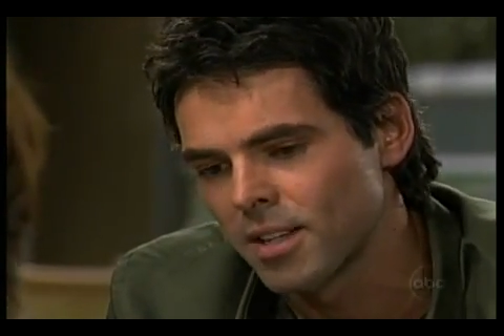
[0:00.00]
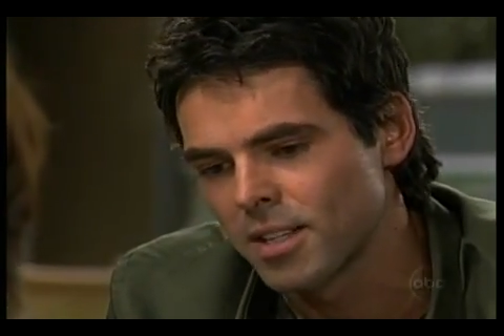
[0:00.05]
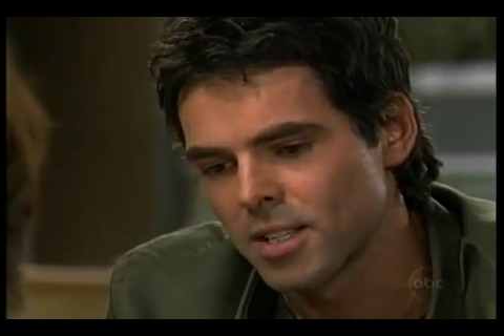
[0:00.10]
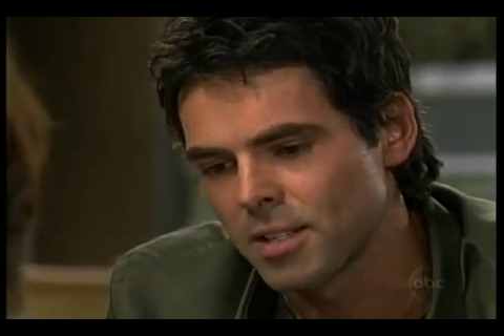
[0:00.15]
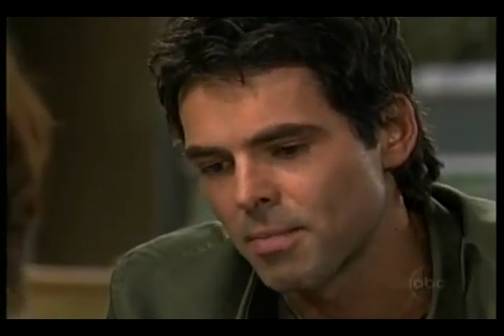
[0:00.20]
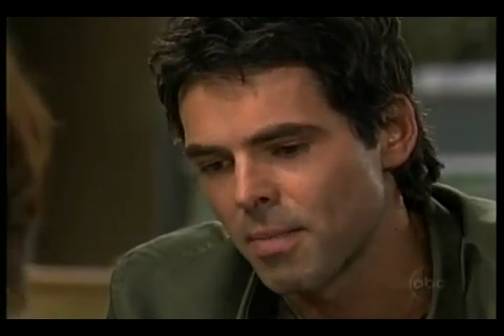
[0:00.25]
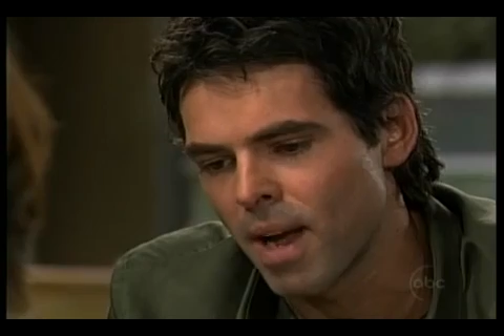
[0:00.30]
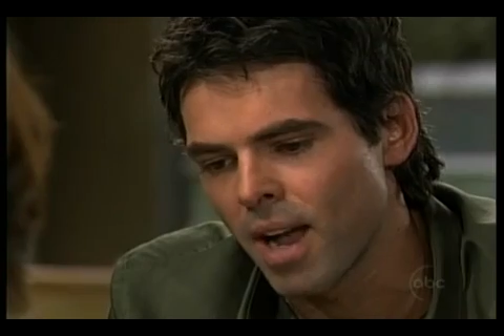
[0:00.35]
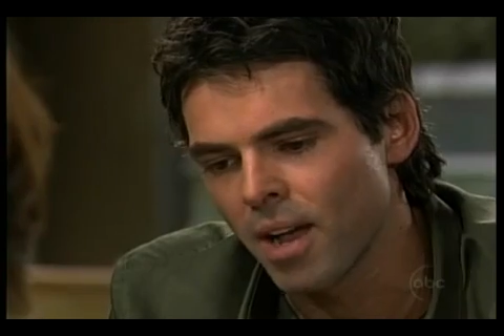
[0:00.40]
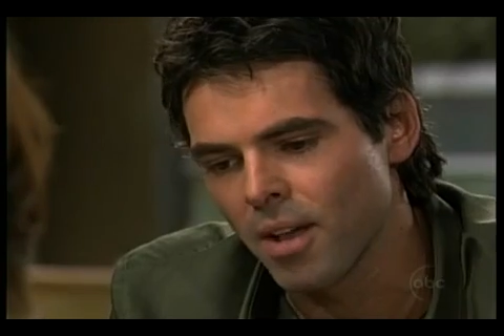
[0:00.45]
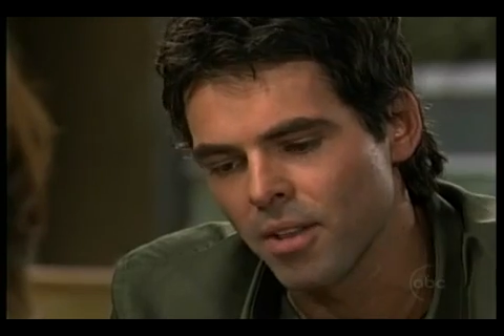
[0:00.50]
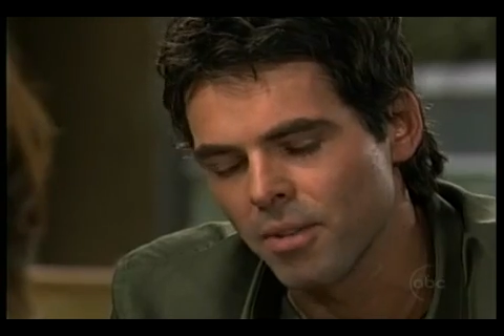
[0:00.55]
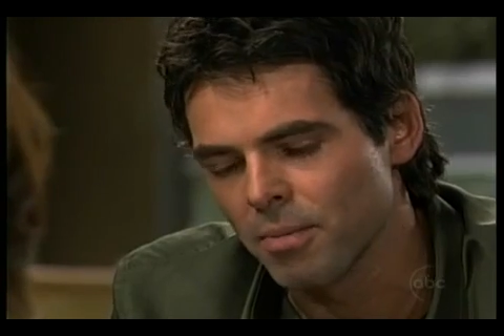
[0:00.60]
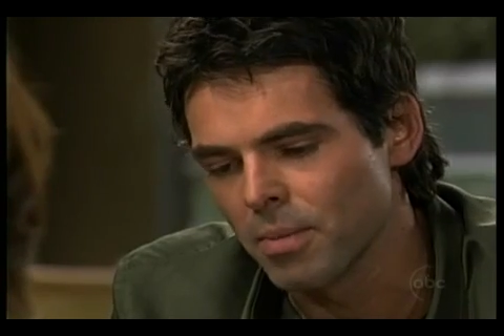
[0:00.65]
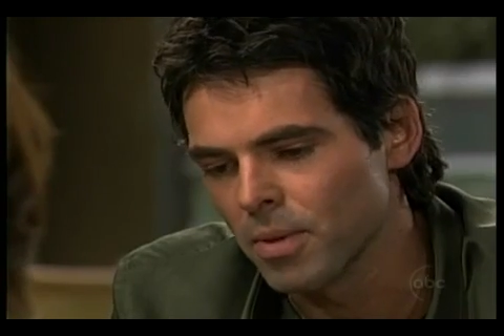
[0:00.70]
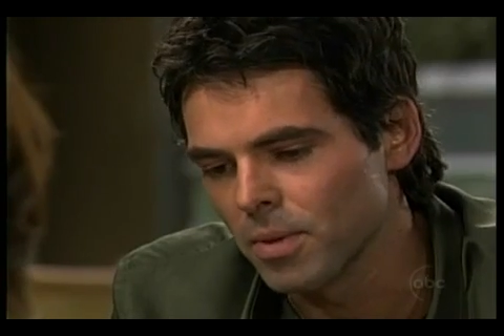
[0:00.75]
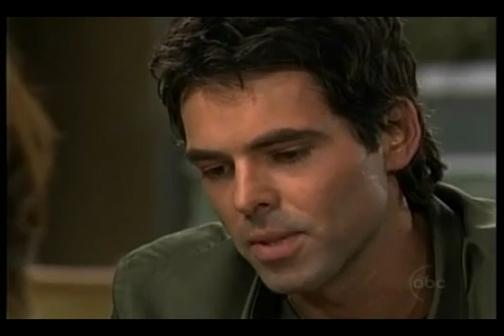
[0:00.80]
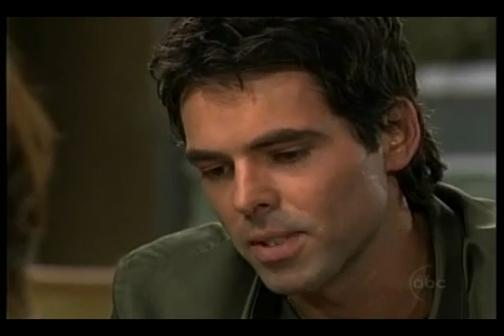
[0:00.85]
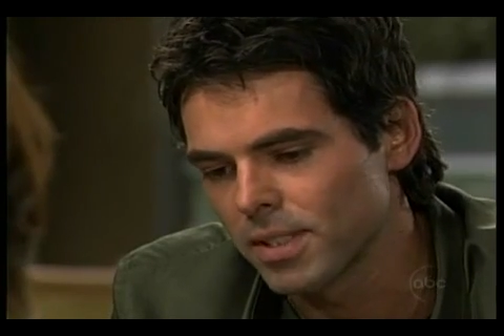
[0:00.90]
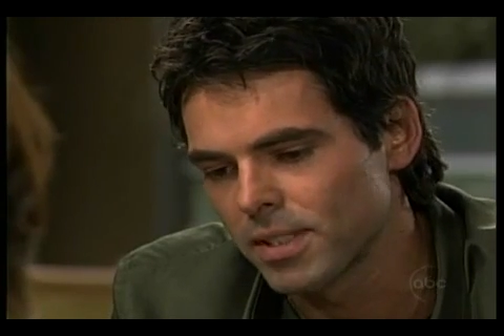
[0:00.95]
smile, the
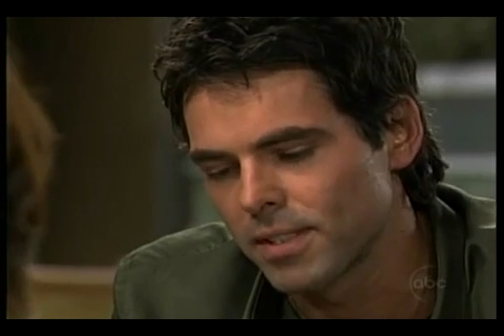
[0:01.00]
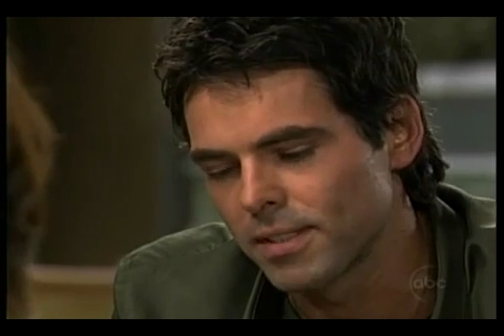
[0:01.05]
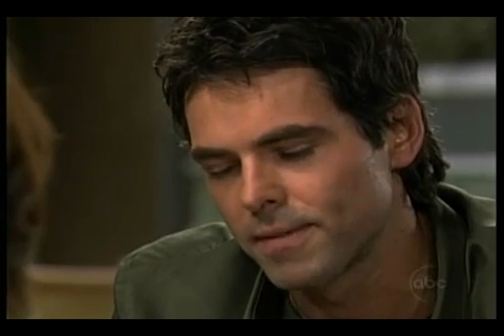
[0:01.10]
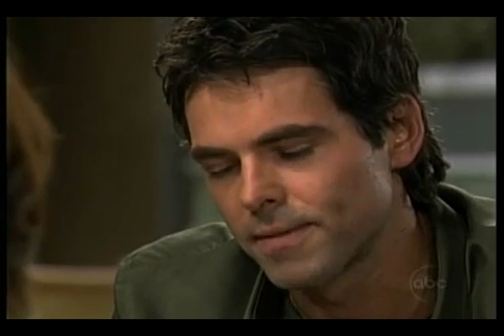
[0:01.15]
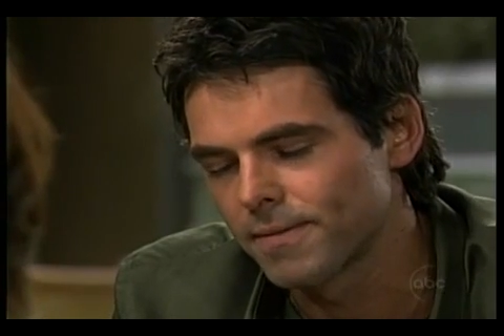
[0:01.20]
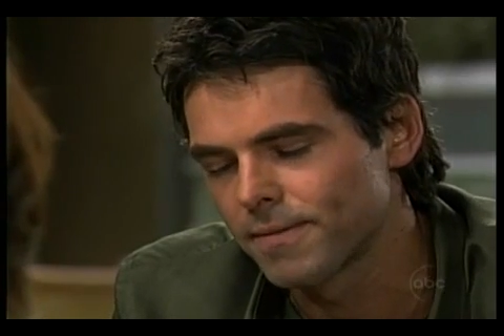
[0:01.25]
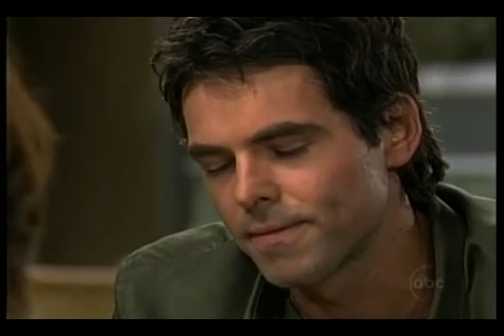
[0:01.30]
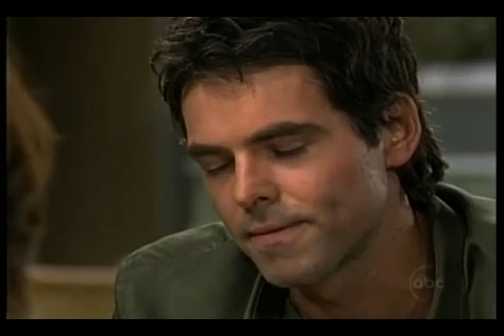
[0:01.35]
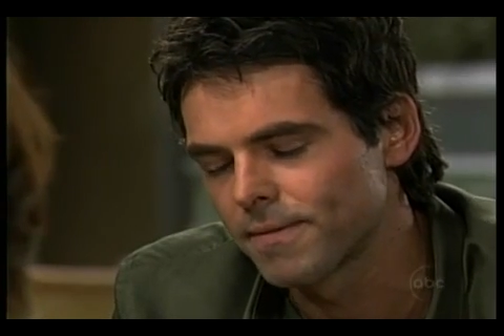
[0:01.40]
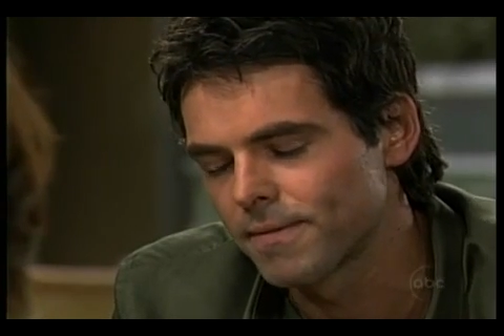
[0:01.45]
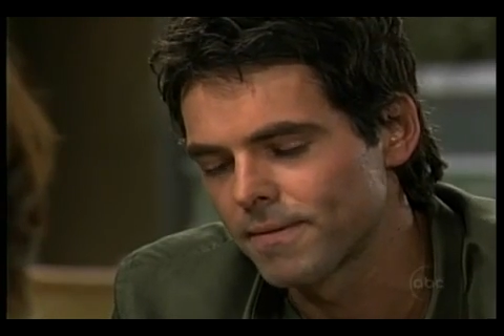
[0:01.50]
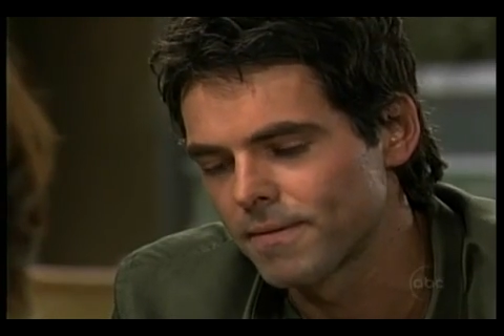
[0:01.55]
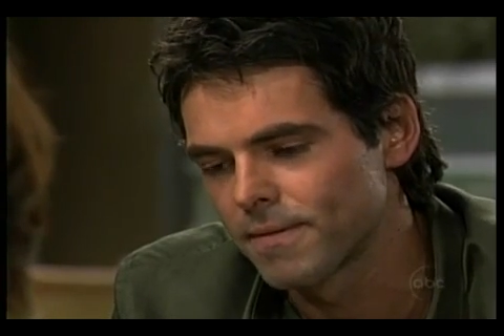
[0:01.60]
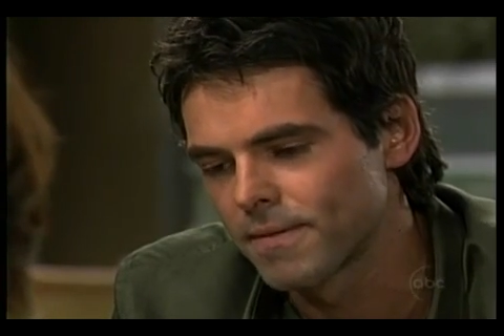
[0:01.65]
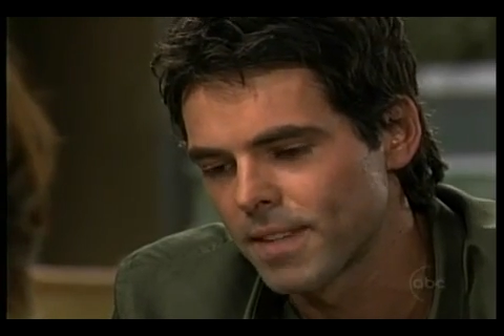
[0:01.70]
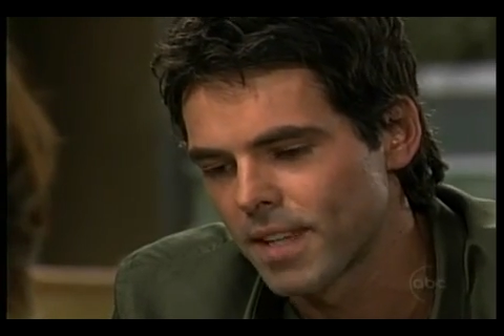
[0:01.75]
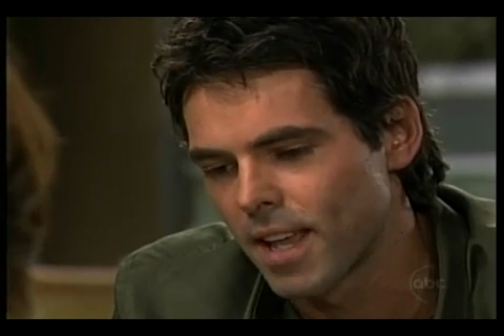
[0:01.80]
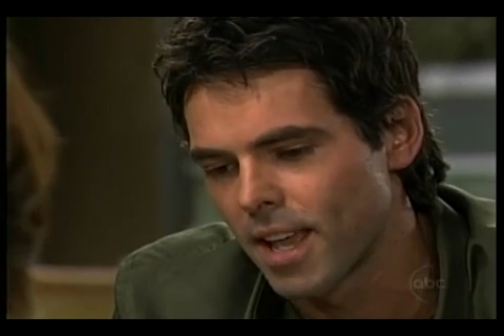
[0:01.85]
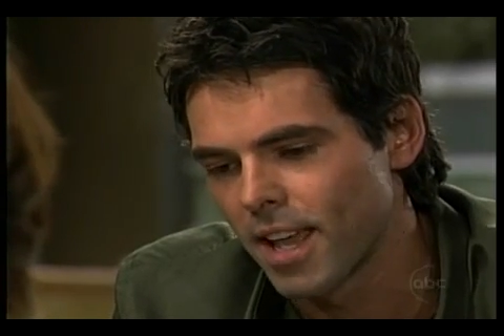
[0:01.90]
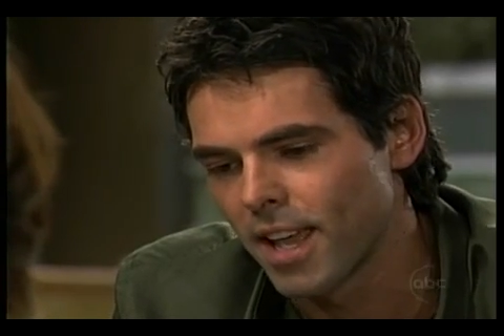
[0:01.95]
most
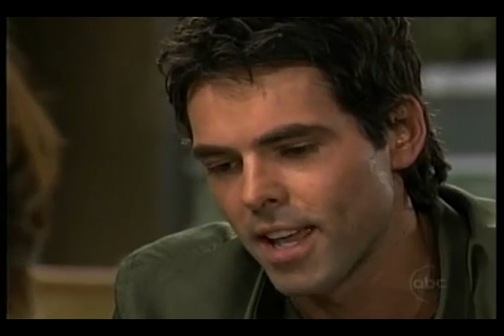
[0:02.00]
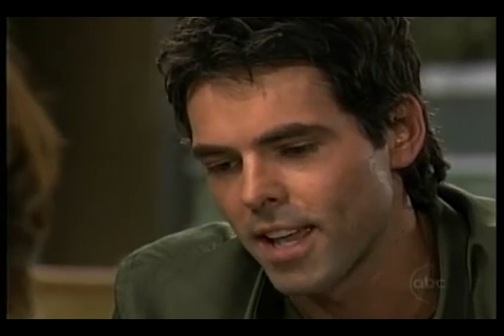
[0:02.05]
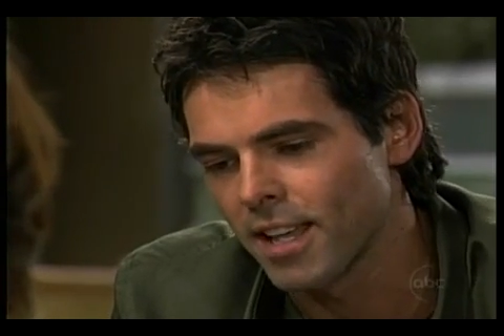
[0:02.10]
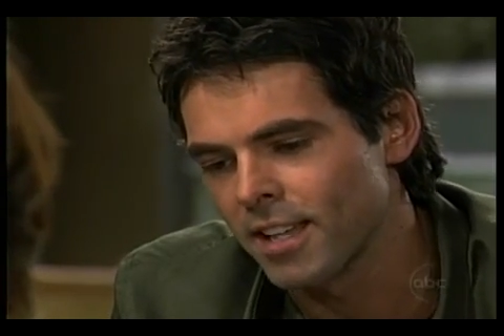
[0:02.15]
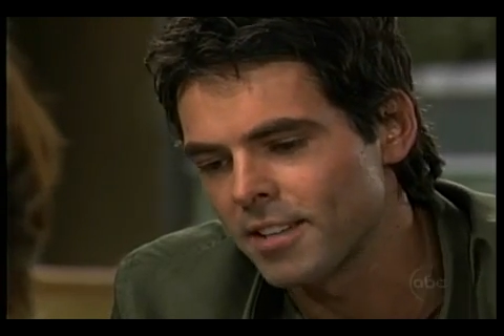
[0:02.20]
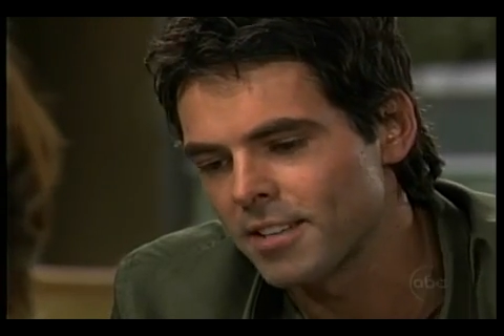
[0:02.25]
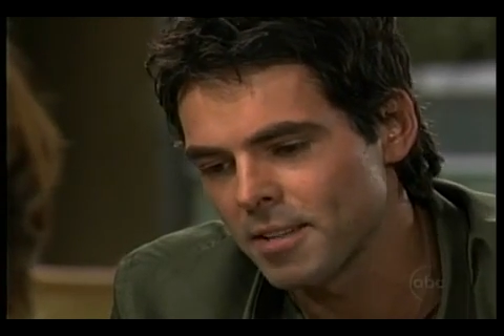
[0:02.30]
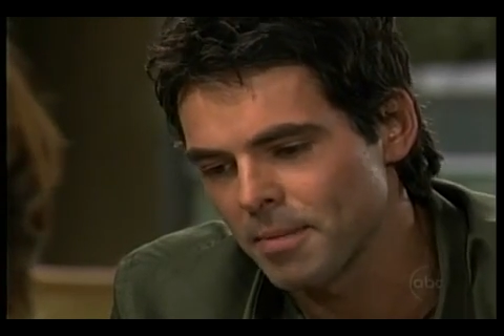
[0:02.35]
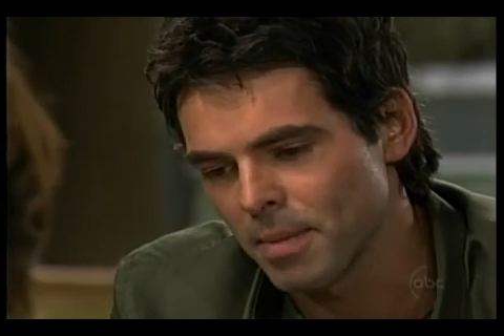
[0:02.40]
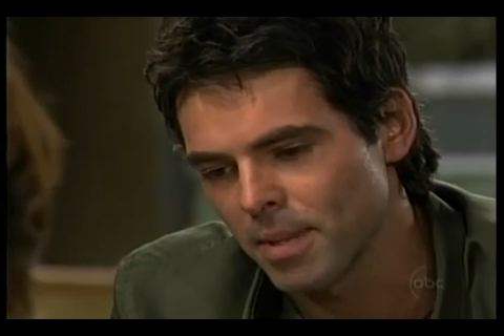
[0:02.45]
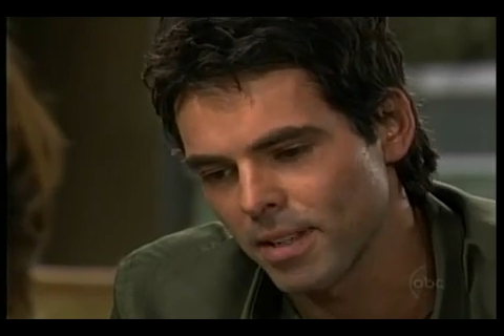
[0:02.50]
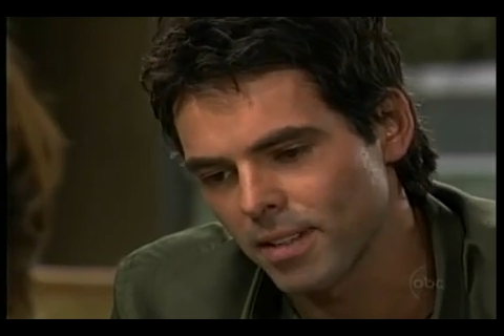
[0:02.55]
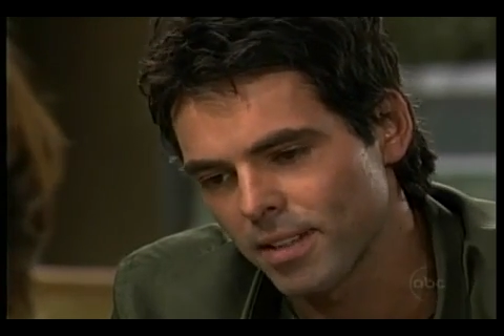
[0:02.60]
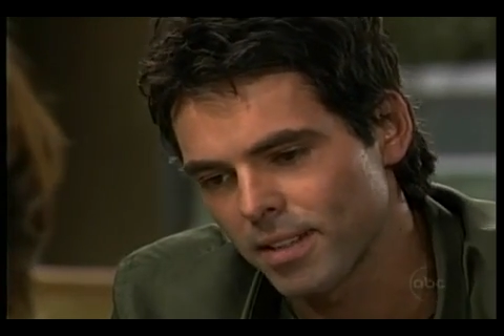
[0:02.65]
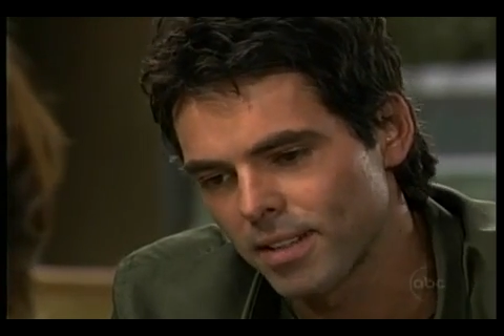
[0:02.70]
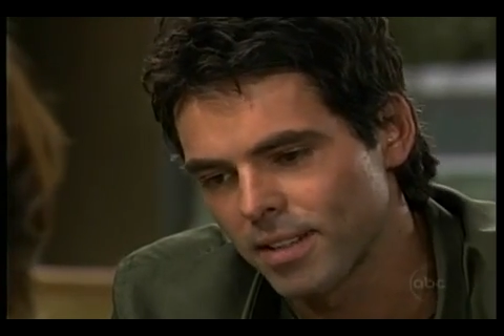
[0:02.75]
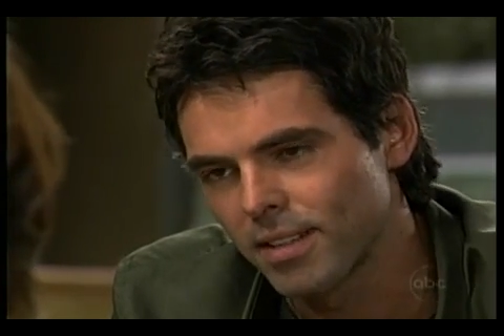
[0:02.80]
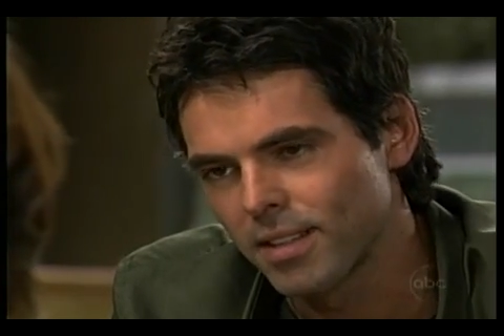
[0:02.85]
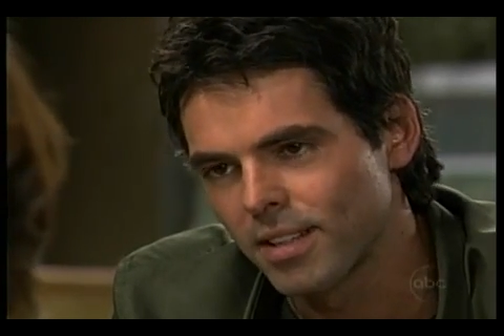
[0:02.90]
intimate